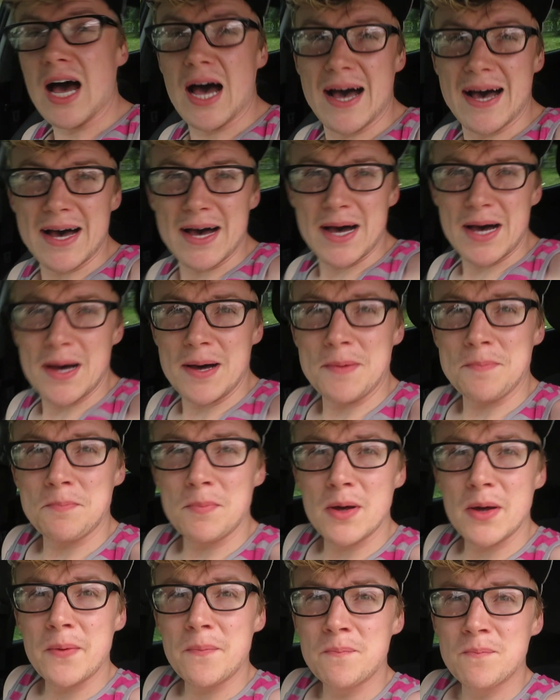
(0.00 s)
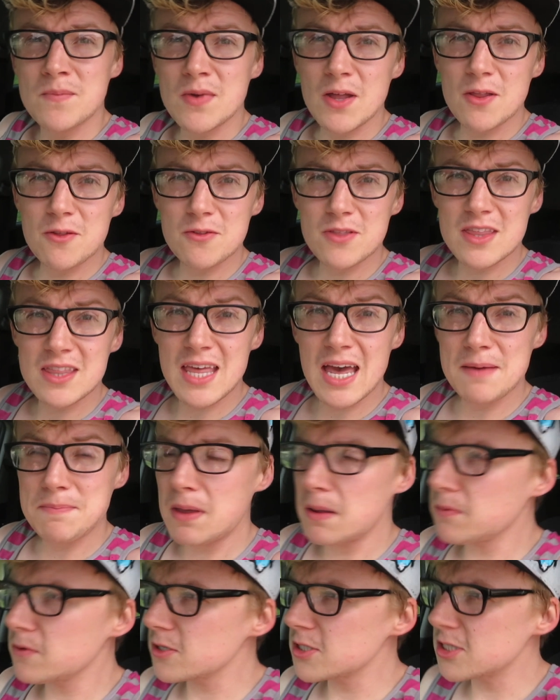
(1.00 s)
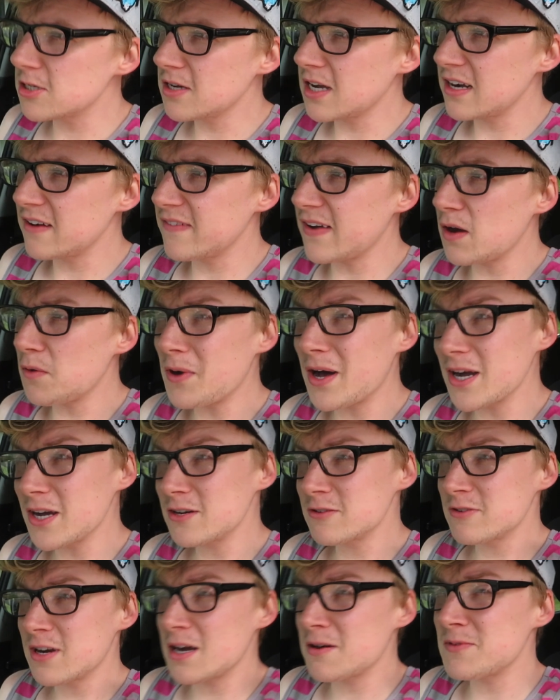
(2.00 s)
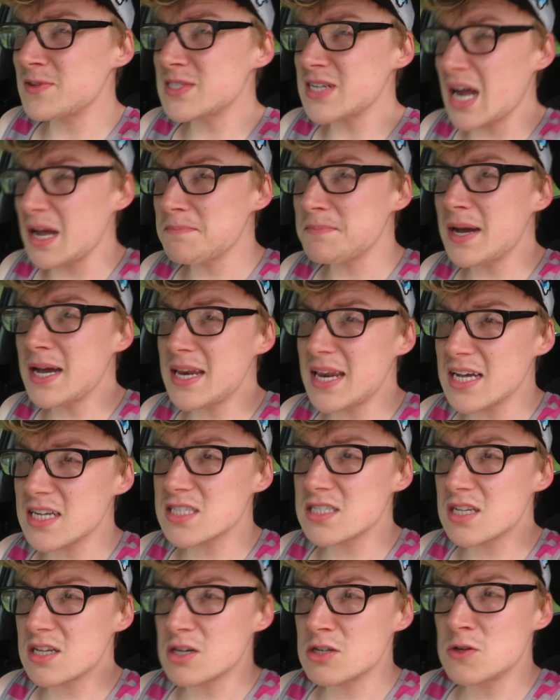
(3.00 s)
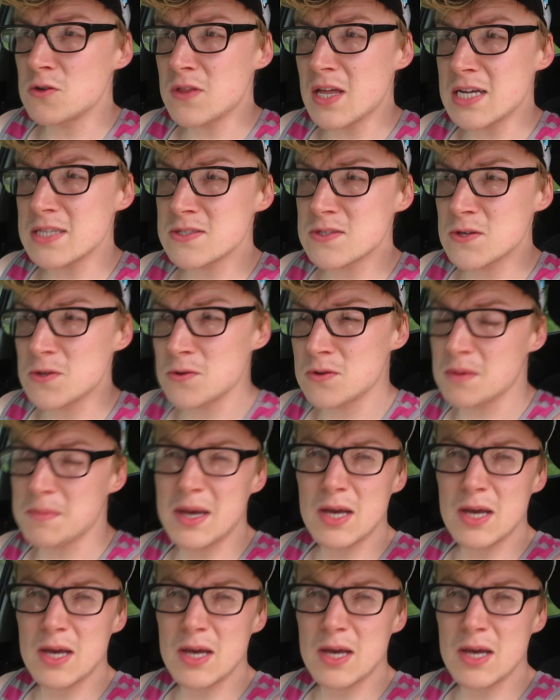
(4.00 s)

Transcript: Um, other than that, people are still kind of out walking around, which I might actually go do that soon.